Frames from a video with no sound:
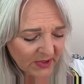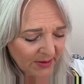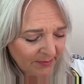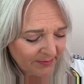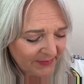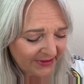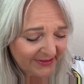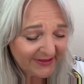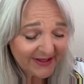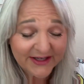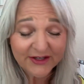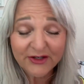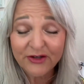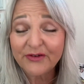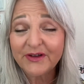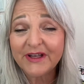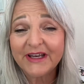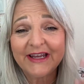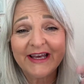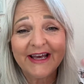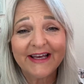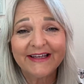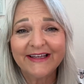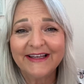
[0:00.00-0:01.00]
but then you
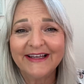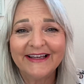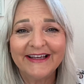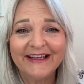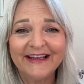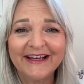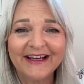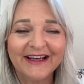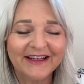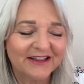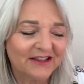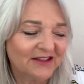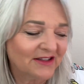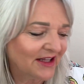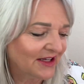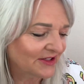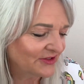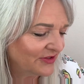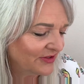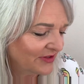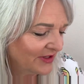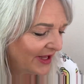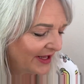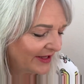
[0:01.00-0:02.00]
can add any kind of
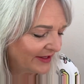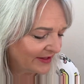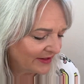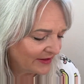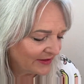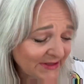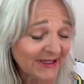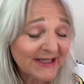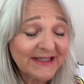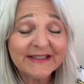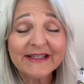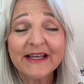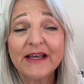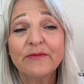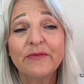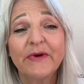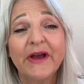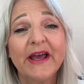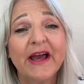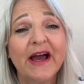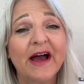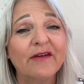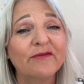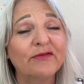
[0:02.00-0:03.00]
gloss you like. As I said,
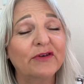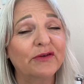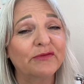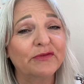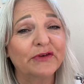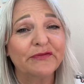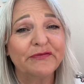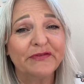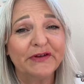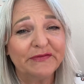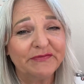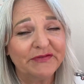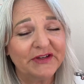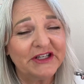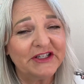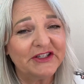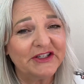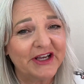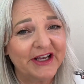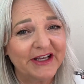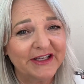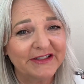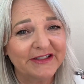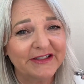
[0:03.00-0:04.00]
we have over 50
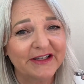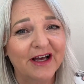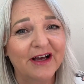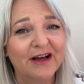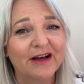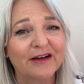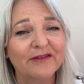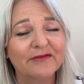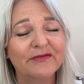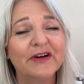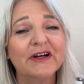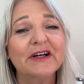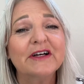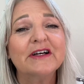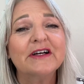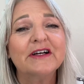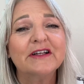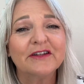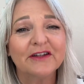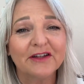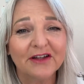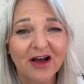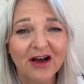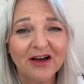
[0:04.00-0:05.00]
shades of
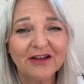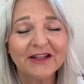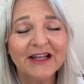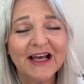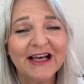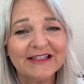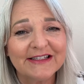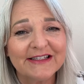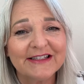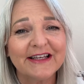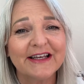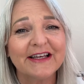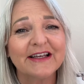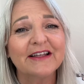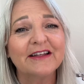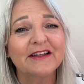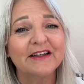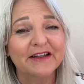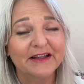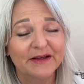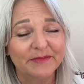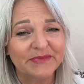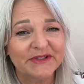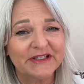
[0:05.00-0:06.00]
long-lasting
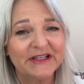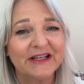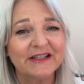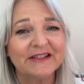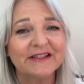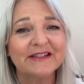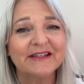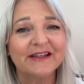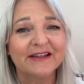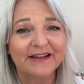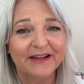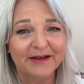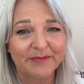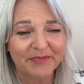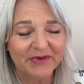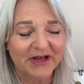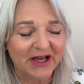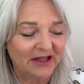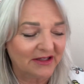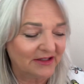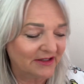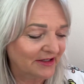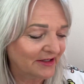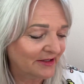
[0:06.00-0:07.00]
LipSense lip
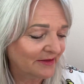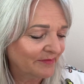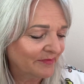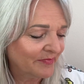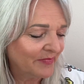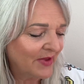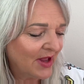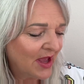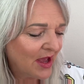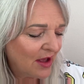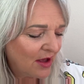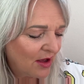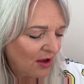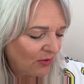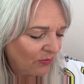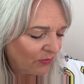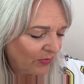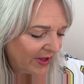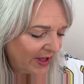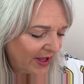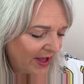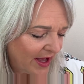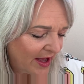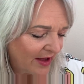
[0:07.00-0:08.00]
color.
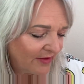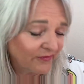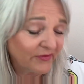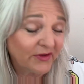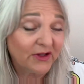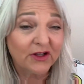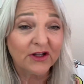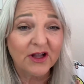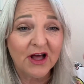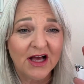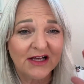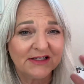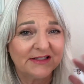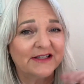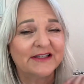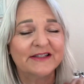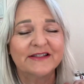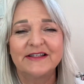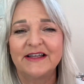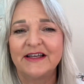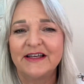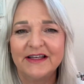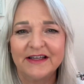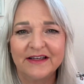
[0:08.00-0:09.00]
We have
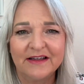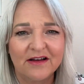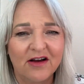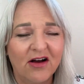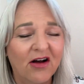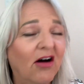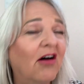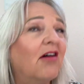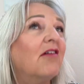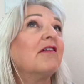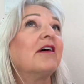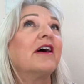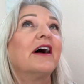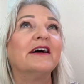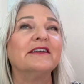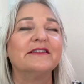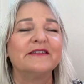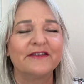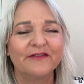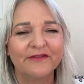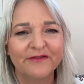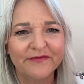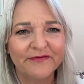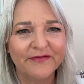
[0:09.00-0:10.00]
glosses in all
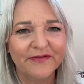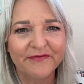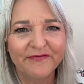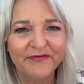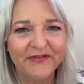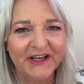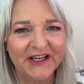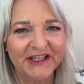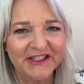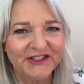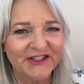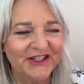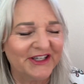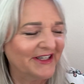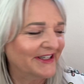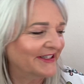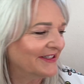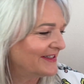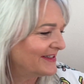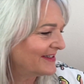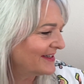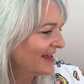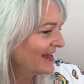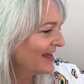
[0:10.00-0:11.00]
kinds of
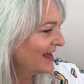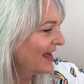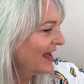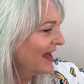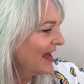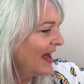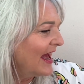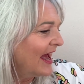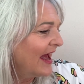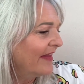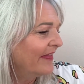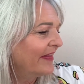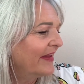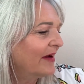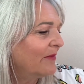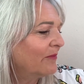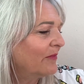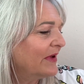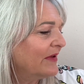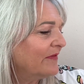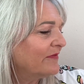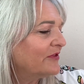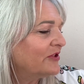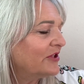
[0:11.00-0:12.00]
finishes. And then
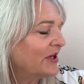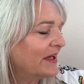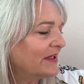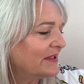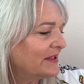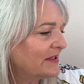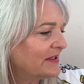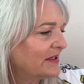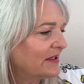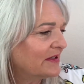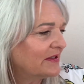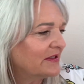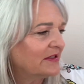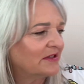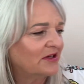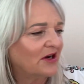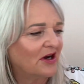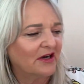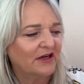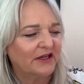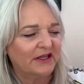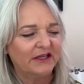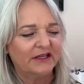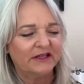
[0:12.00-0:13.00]
we've just
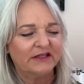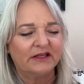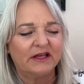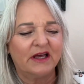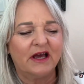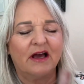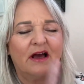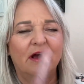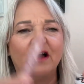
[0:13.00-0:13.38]
started